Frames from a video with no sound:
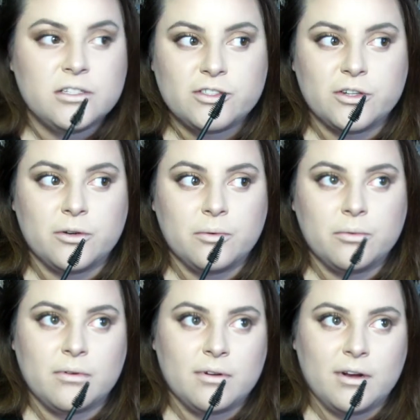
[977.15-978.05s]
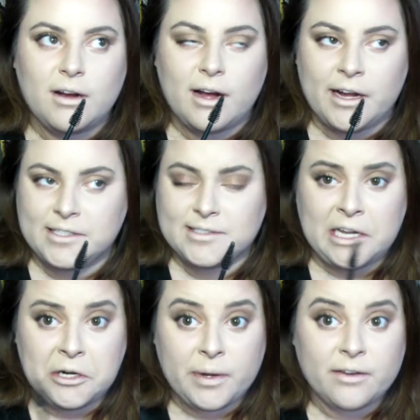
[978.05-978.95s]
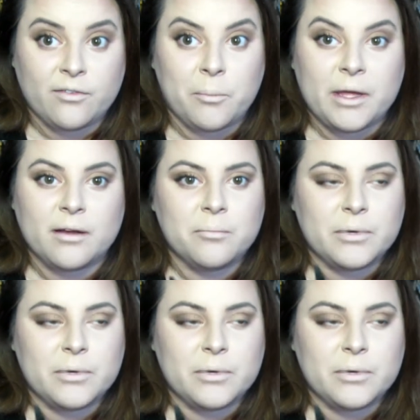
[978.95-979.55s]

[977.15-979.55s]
so I stayed away from it.